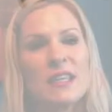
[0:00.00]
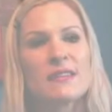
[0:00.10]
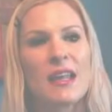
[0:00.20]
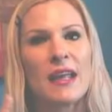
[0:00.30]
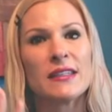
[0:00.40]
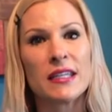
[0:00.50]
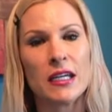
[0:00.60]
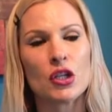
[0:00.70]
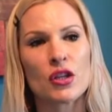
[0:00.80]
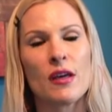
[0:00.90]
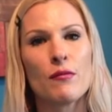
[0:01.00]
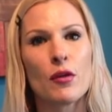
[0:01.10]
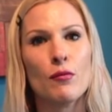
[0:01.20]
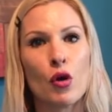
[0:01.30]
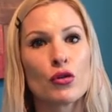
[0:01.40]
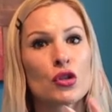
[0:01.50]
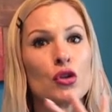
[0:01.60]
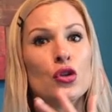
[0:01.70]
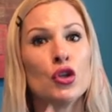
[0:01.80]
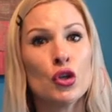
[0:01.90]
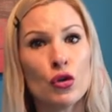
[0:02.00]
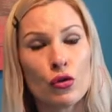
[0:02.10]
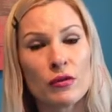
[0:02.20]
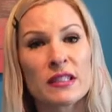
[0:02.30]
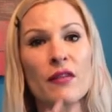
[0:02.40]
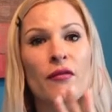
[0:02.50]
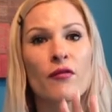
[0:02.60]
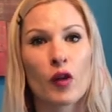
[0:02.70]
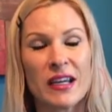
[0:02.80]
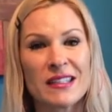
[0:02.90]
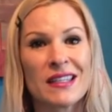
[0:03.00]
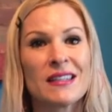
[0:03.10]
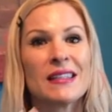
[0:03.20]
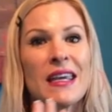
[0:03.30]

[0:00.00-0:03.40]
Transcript: is that I teach them the most used phrases